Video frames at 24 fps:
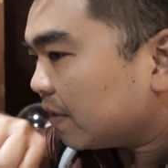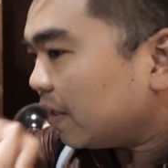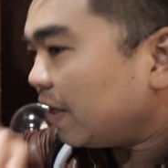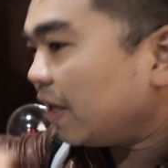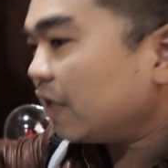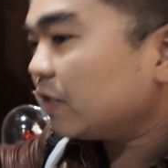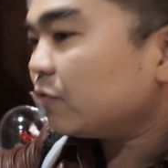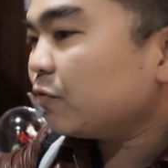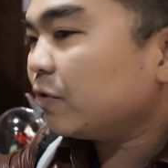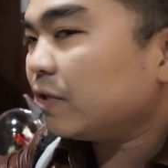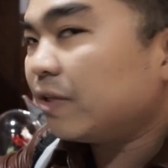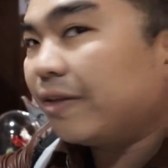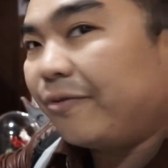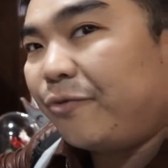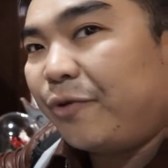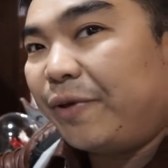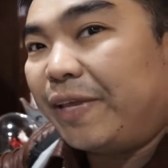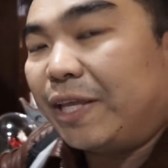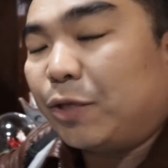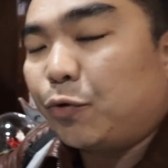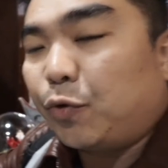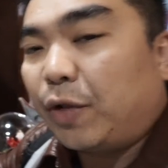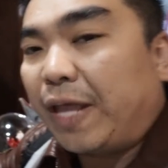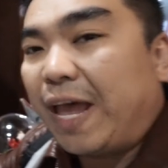It will,
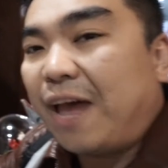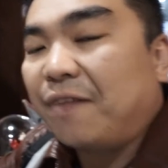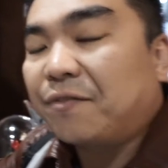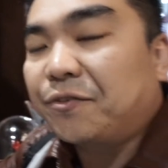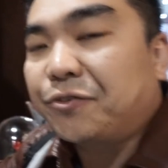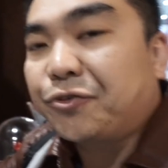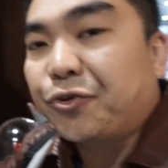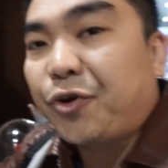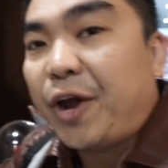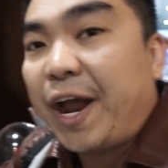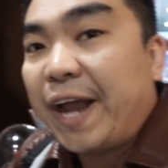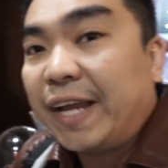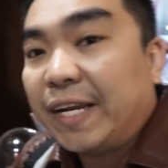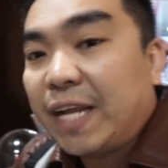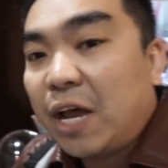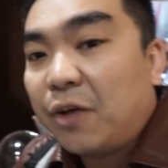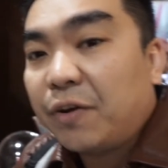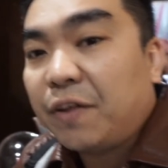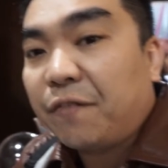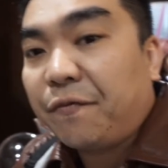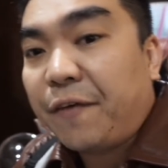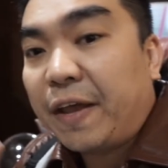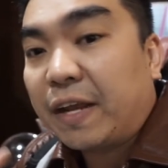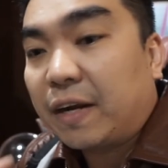it will have dry
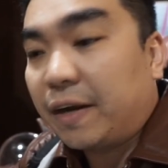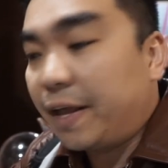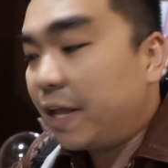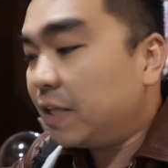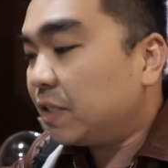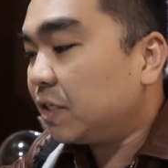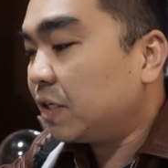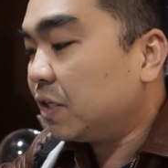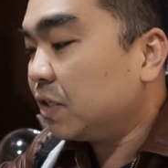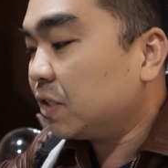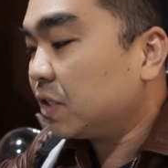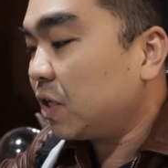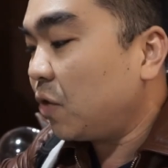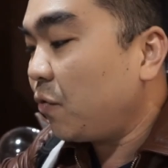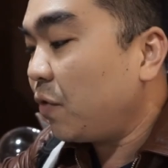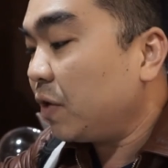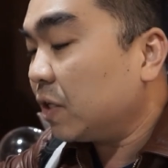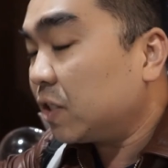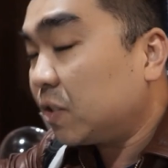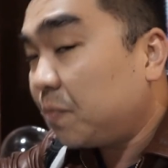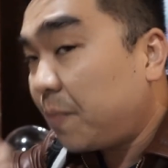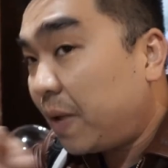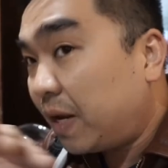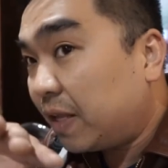down effect later, so
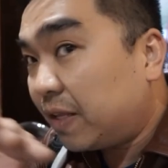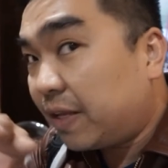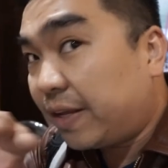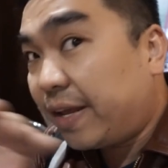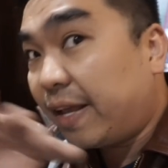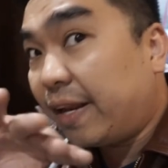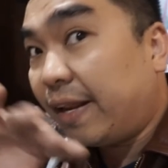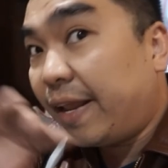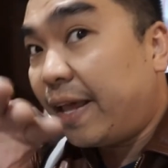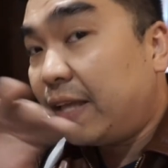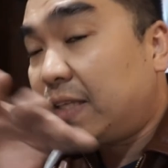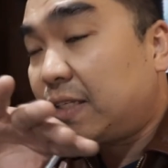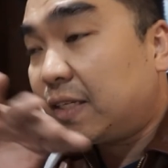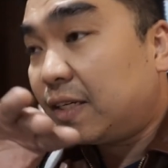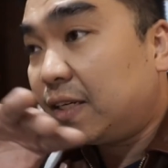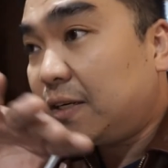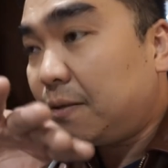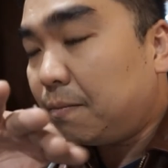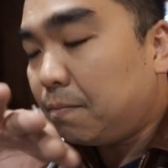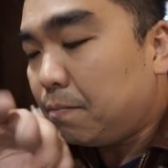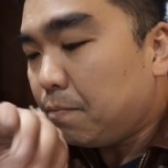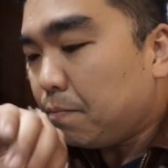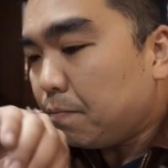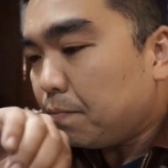we'll smell it again
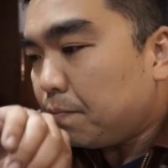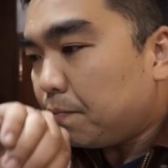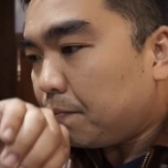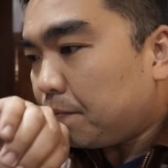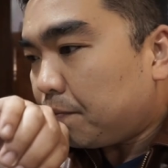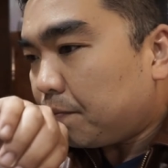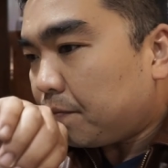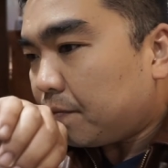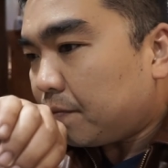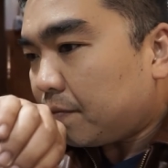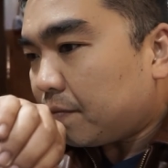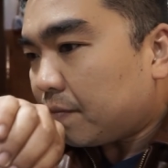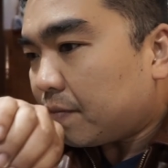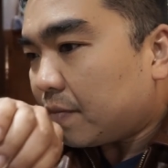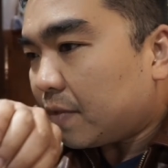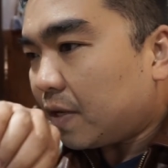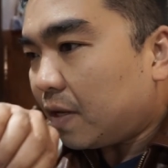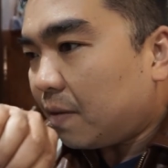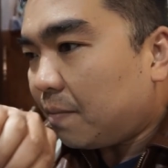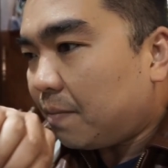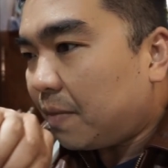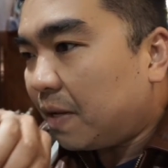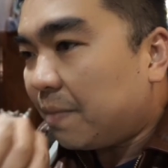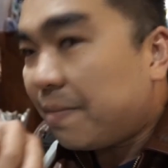later.
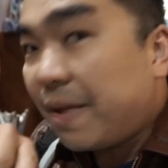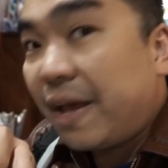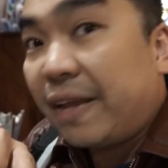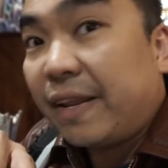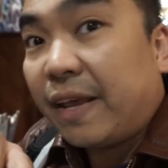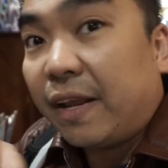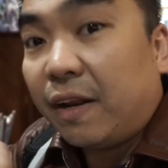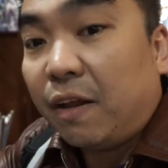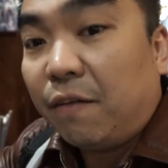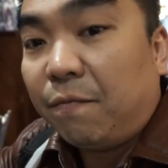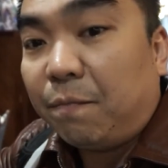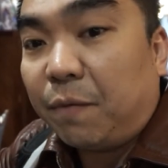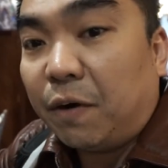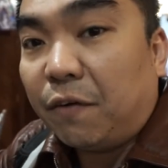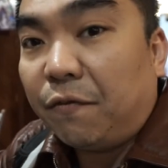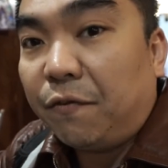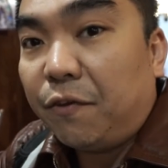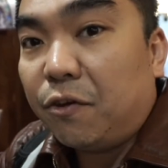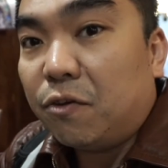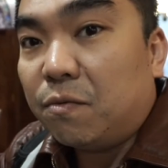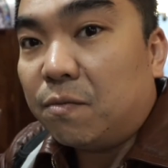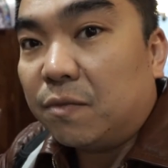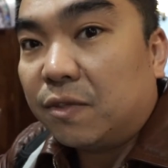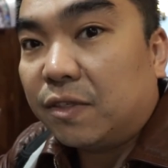But man, I love
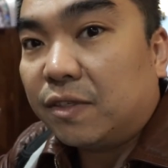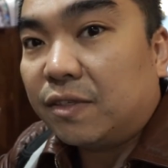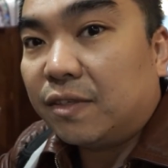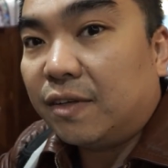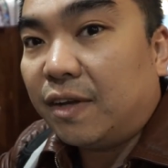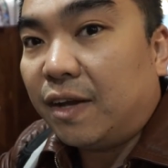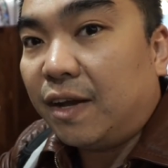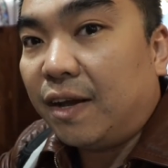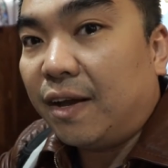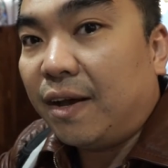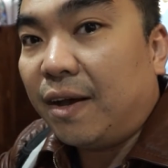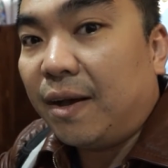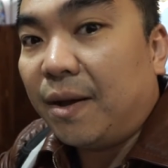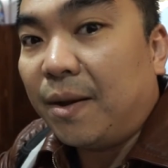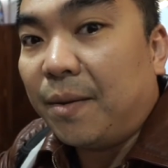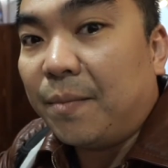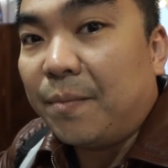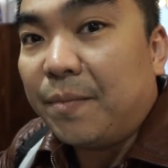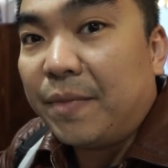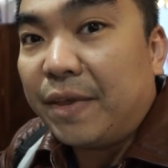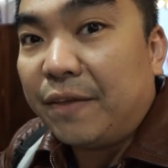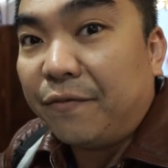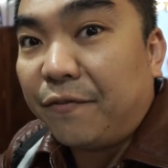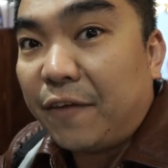perfumes. Uh,
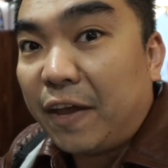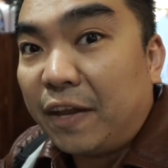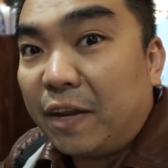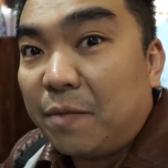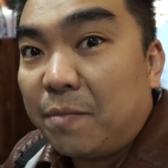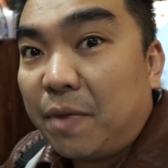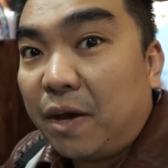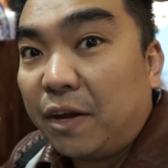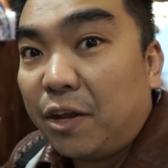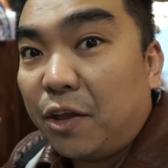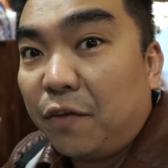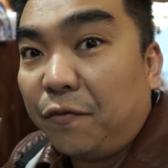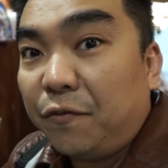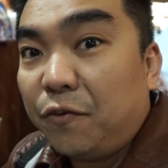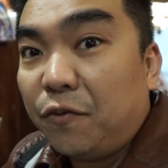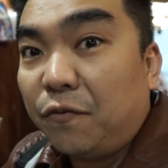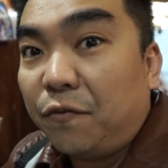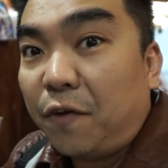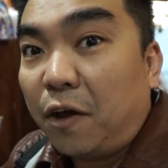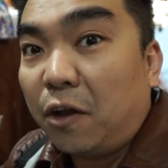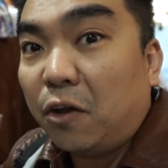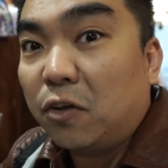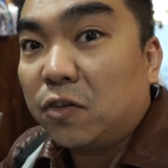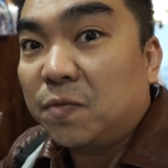if anybody of you
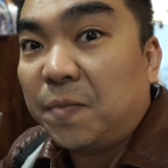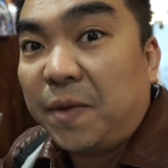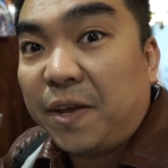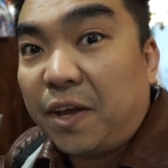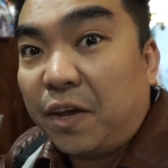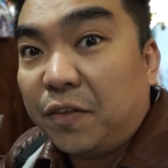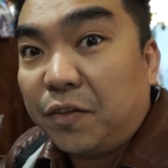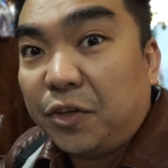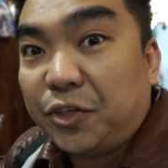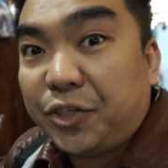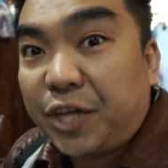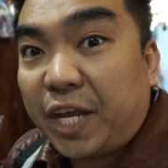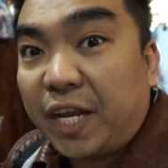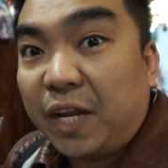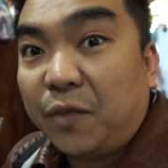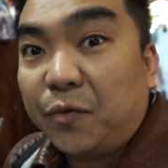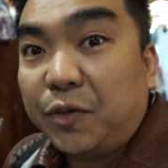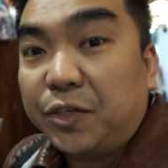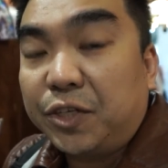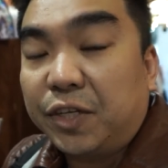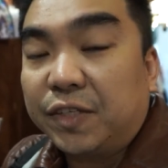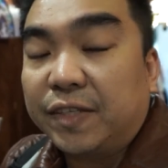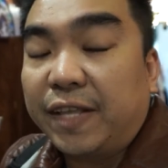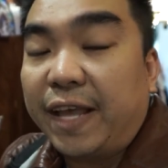follows my other channel,
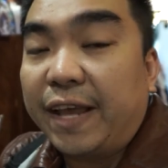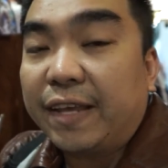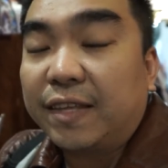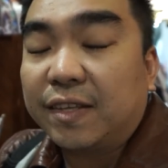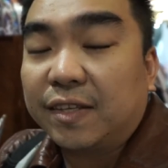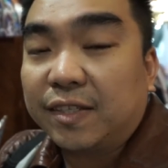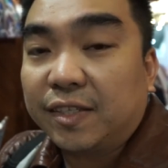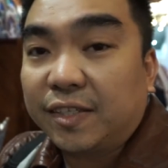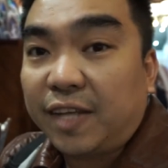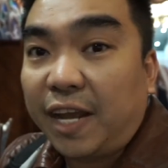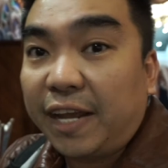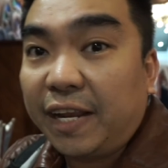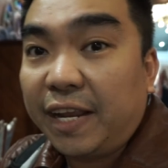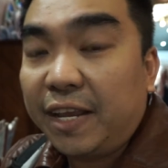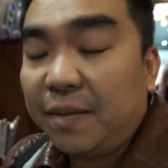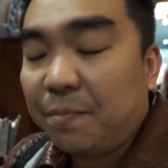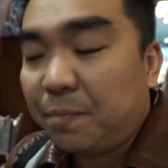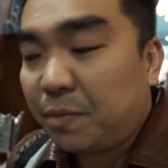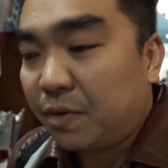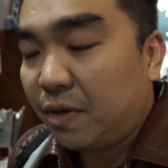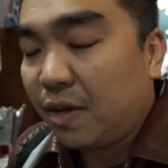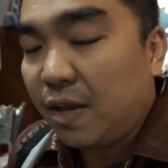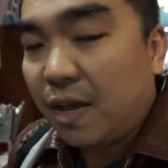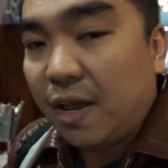which is like the
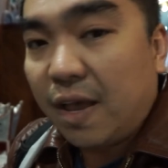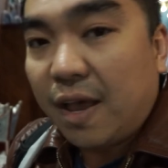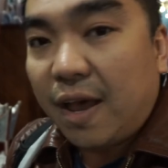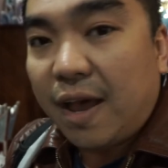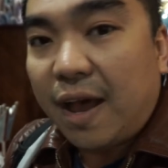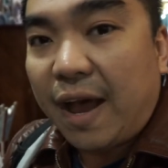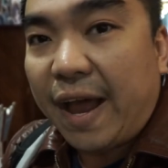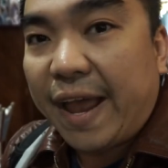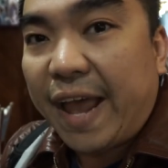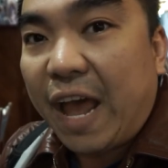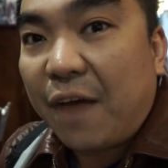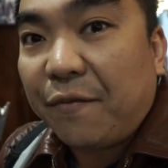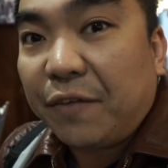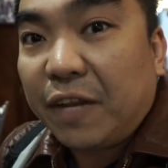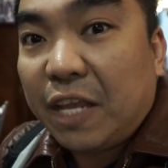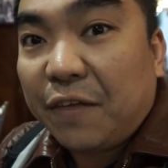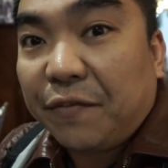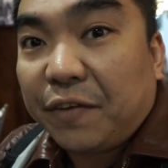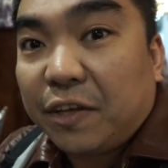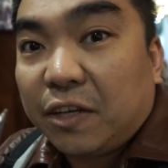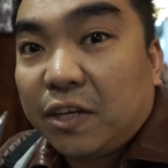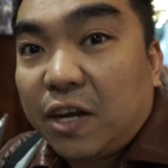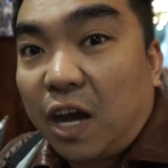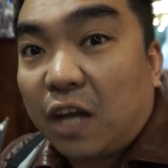styling, I haven't
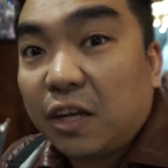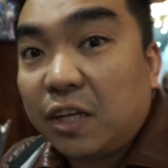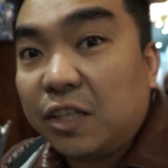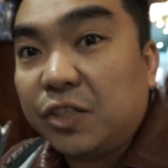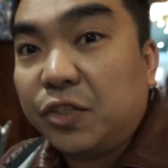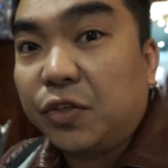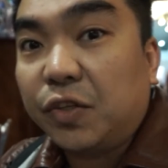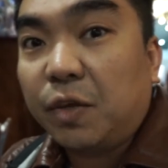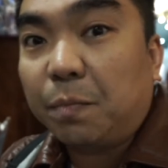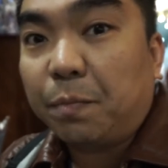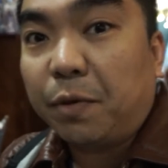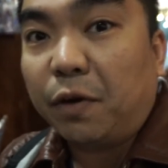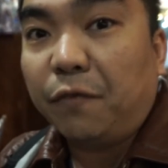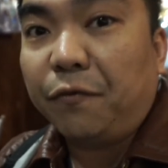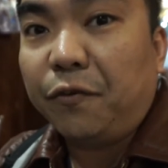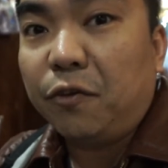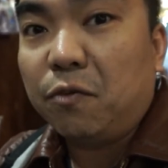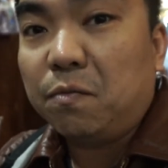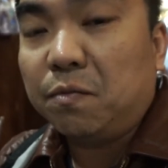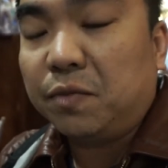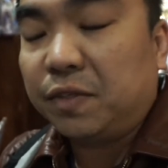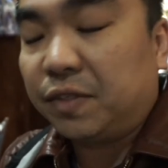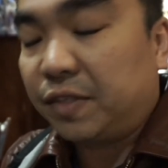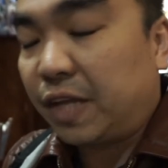even gotten to the
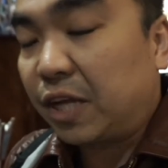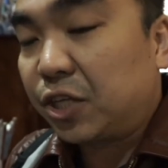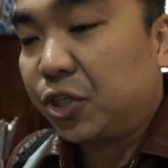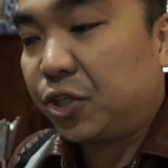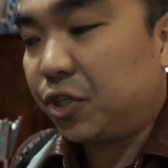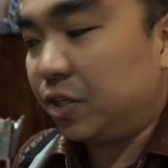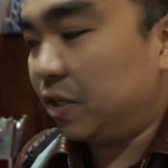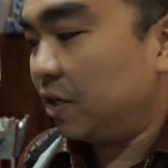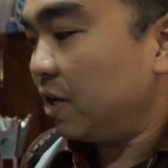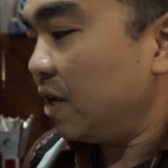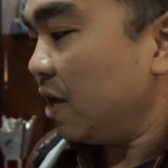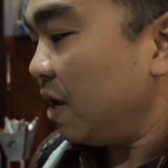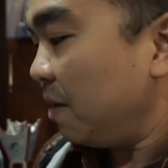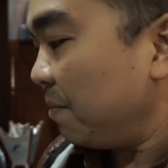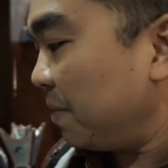perfume section.